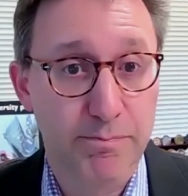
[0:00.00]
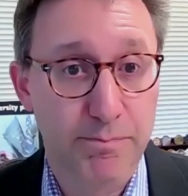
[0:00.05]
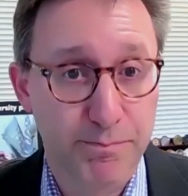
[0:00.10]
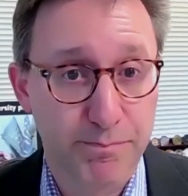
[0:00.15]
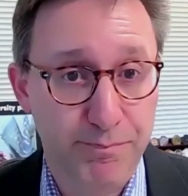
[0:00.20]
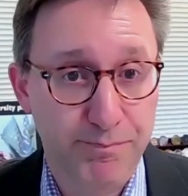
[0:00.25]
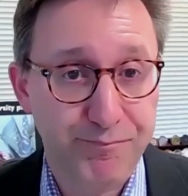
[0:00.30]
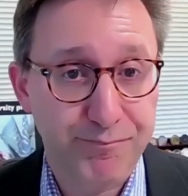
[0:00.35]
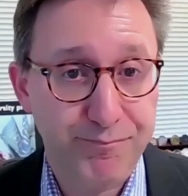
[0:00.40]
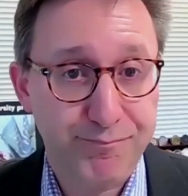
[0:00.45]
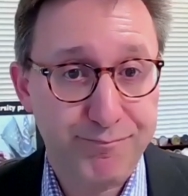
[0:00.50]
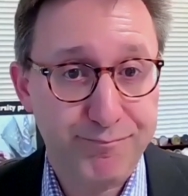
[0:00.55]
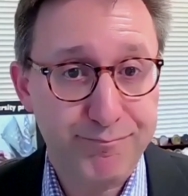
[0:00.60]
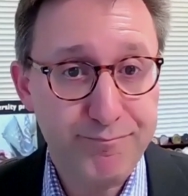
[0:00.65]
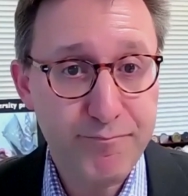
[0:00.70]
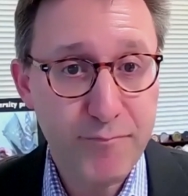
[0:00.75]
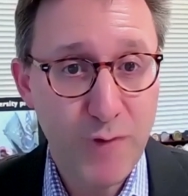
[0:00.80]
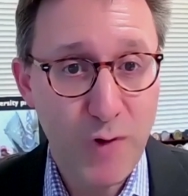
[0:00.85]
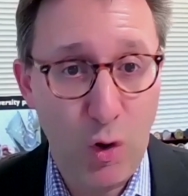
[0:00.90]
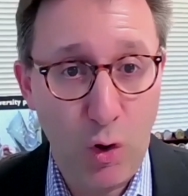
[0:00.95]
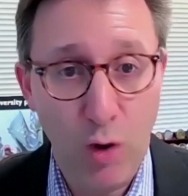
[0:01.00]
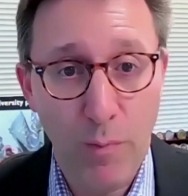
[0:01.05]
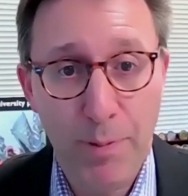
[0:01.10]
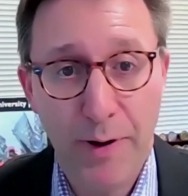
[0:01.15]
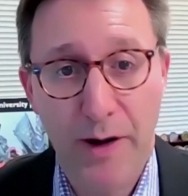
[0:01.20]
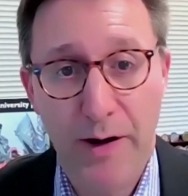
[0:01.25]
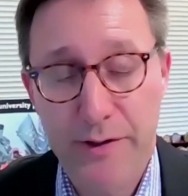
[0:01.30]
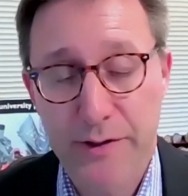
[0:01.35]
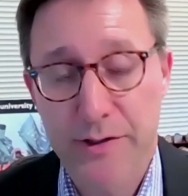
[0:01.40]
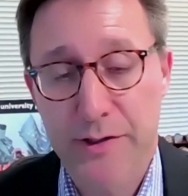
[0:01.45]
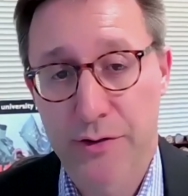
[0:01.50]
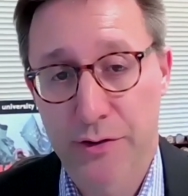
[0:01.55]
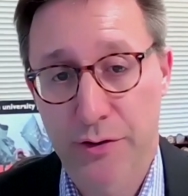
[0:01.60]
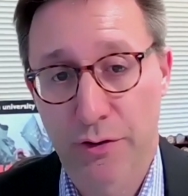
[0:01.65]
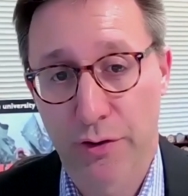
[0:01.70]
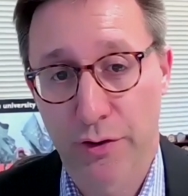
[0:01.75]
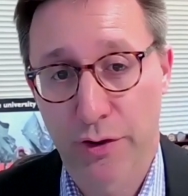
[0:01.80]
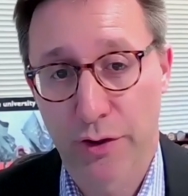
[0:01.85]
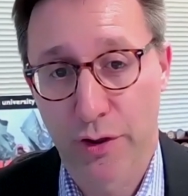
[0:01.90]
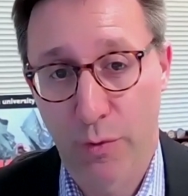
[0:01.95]
that all parties
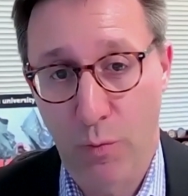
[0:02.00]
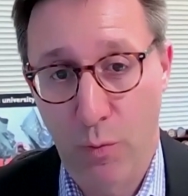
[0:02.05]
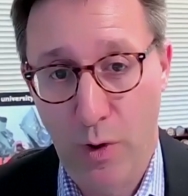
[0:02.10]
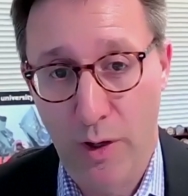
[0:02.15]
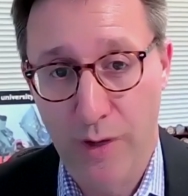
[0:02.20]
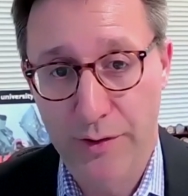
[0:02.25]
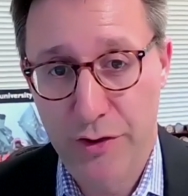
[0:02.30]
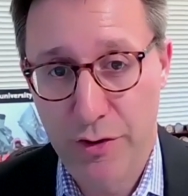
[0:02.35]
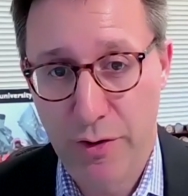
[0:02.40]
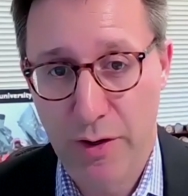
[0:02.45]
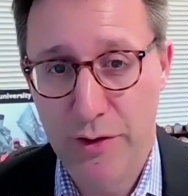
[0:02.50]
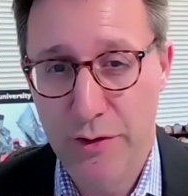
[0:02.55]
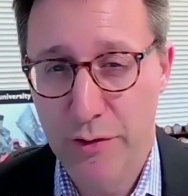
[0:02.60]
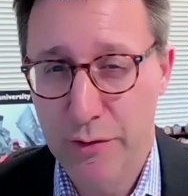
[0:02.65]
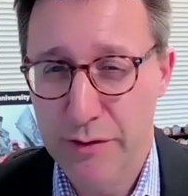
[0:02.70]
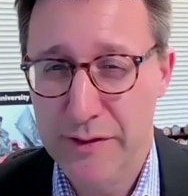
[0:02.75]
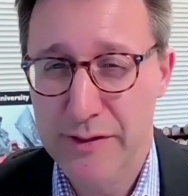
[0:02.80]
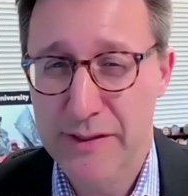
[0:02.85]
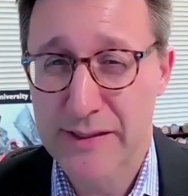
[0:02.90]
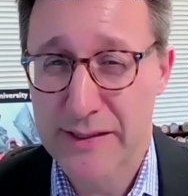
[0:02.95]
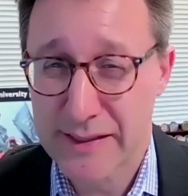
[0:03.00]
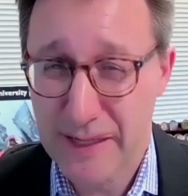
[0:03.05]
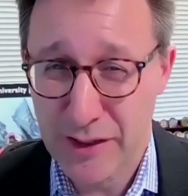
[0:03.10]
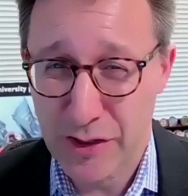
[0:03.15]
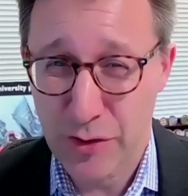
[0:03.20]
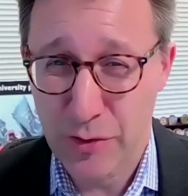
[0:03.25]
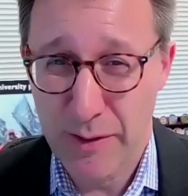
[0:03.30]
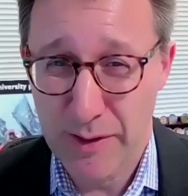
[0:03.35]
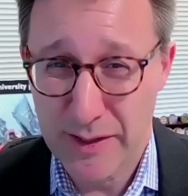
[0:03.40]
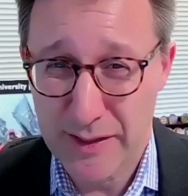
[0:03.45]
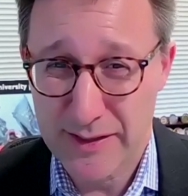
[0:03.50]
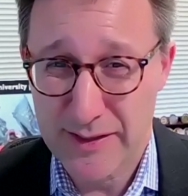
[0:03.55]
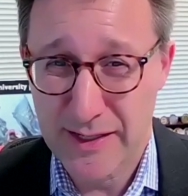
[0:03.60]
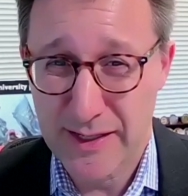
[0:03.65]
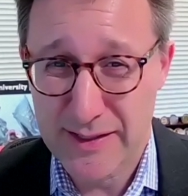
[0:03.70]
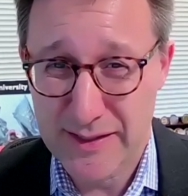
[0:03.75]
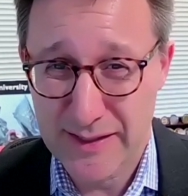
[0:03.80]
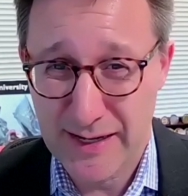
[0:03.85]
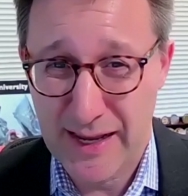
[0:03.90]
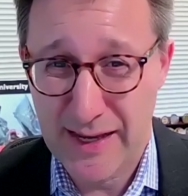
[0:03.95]
concerned are going to want to try and do this in such a way that
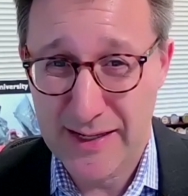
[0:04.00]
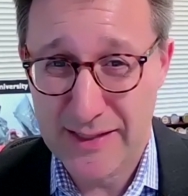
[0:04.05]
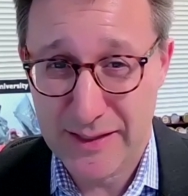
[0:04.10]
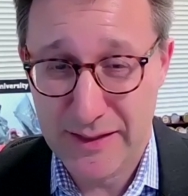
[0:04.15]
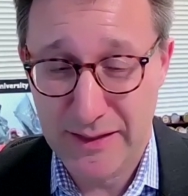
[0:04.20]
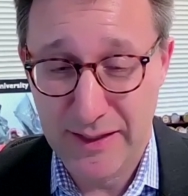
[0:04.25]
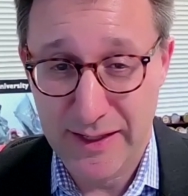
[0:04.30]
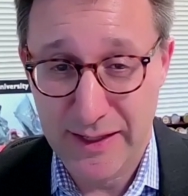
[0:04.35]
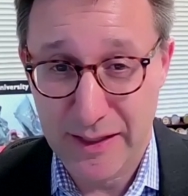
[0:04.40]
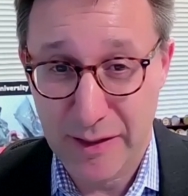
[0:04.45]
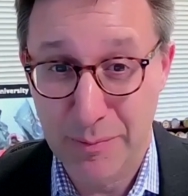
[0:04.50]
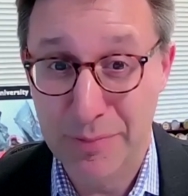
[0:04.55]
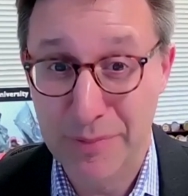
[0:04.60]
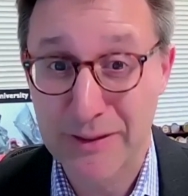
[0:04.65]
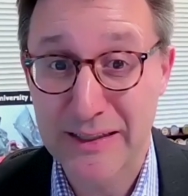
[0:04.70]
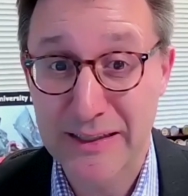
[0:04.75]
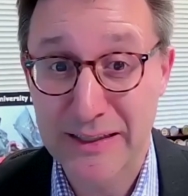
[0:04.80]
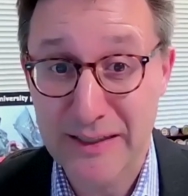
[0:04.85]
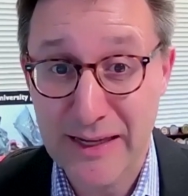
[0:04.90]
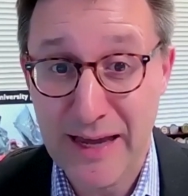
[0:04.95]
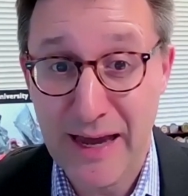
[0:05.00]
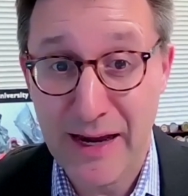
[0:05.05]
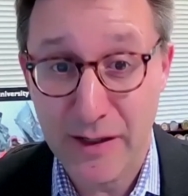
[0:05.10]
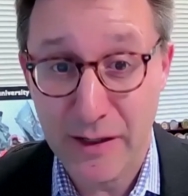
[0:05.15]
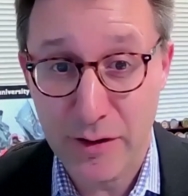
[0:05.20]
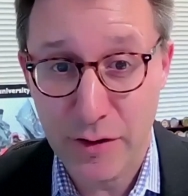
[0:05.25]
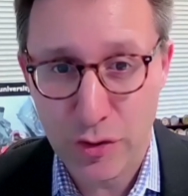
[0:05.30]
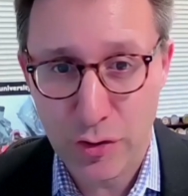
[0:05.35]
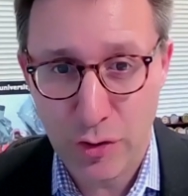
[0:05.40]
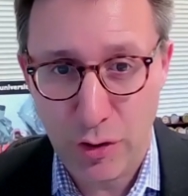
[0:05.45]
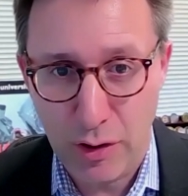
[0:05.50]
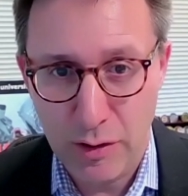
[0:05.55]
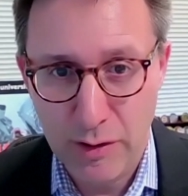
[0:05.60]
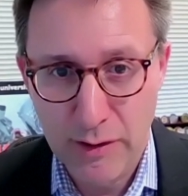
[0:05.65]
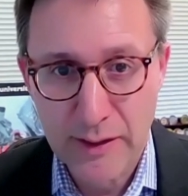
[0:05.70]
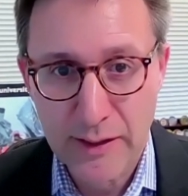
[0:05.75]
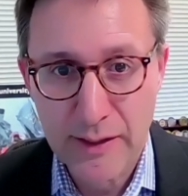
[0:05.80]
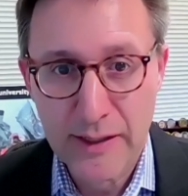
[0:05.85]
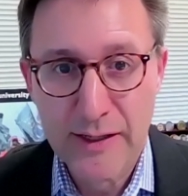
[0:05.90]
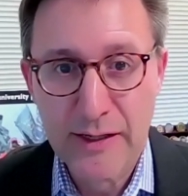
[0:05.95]
doesn't escalate completely out of
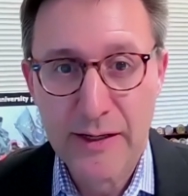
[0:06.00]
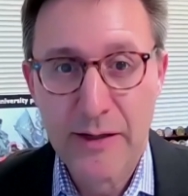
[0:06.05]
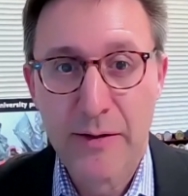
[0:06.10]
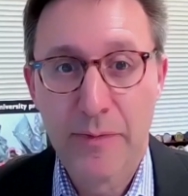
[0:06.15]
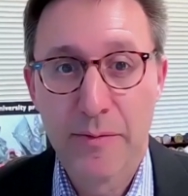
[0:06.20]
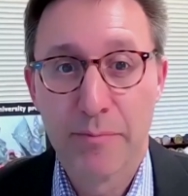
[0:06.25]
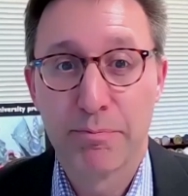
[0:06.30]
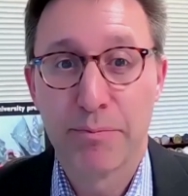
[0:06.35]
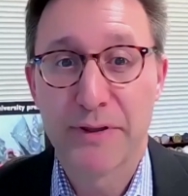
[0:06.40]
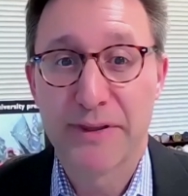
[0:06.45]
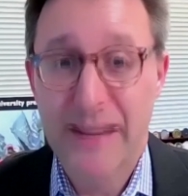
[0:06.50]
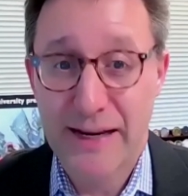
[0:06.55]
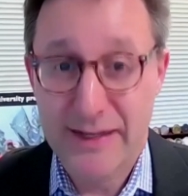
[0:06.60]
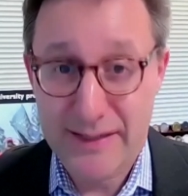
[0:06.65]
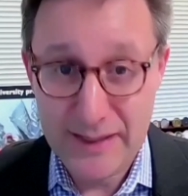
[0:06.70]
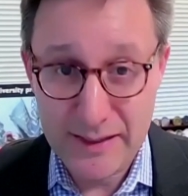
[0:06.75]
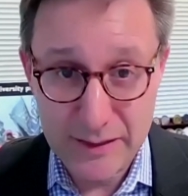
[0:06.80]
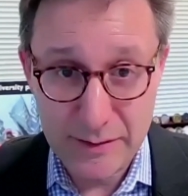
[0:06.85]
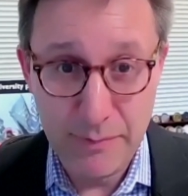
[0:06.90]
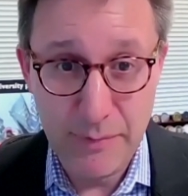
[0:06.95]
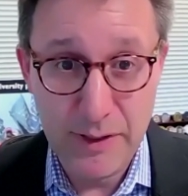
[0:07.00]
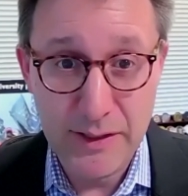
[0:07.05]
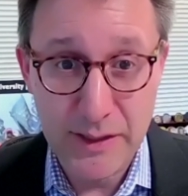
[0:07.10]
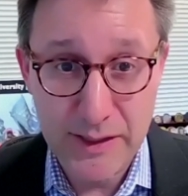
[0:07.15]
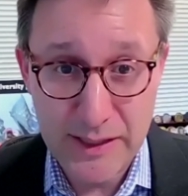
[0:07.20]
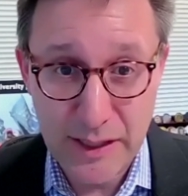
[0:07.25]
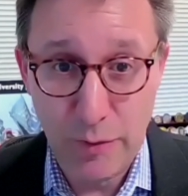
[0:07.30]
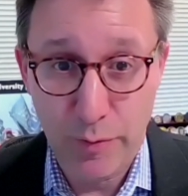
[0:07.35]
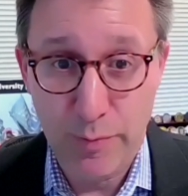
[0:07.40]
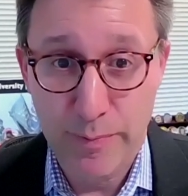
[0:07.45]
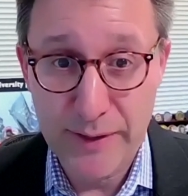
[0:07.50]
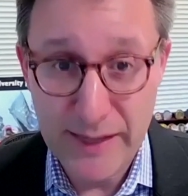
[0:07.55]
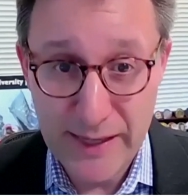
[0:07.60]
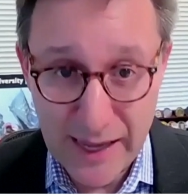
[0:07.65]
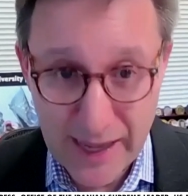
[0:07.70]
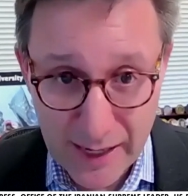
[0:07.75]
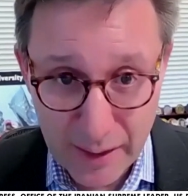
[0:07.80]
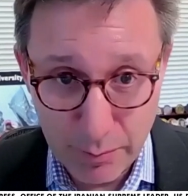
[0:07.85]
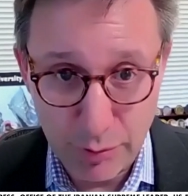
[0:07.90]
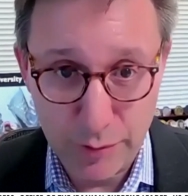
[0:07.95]
control, but that doesn't mean that they will
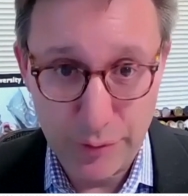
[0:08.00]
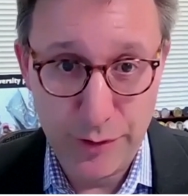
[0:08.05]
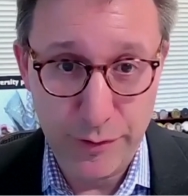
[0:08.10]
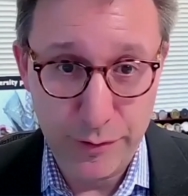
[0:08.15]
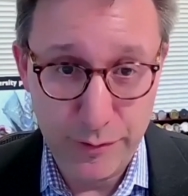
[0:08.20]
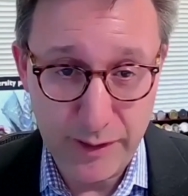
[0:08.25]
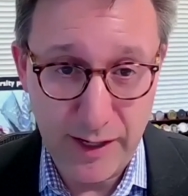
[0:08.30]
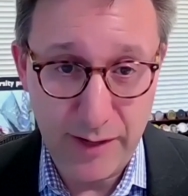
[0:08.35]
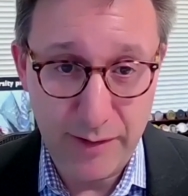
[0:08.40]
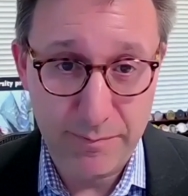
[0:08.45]
be able to do